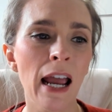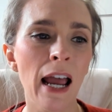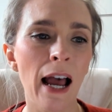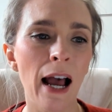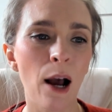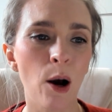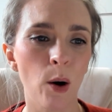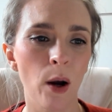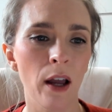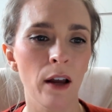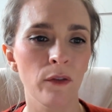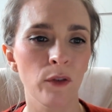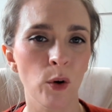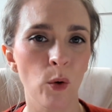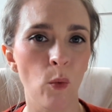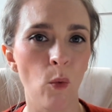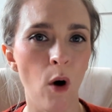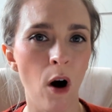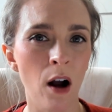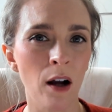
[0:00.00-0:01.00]
However,
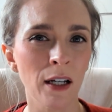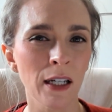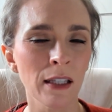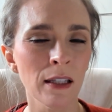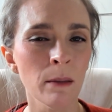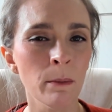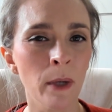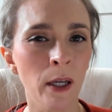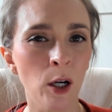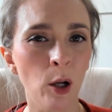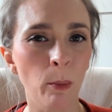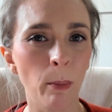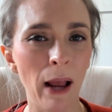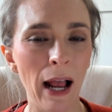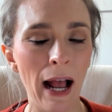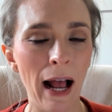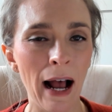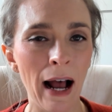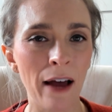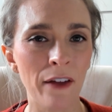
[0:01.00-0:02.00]
walking the middle
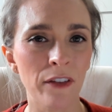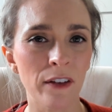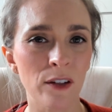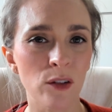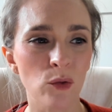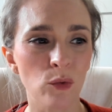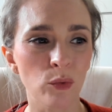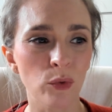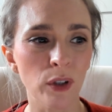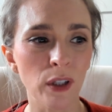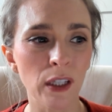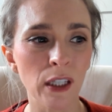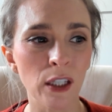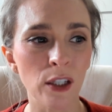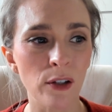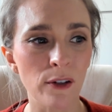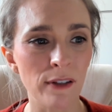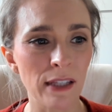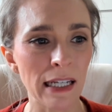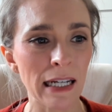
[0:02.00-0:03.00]
path is really
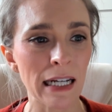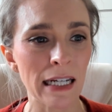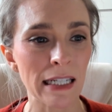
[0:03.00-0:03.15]
using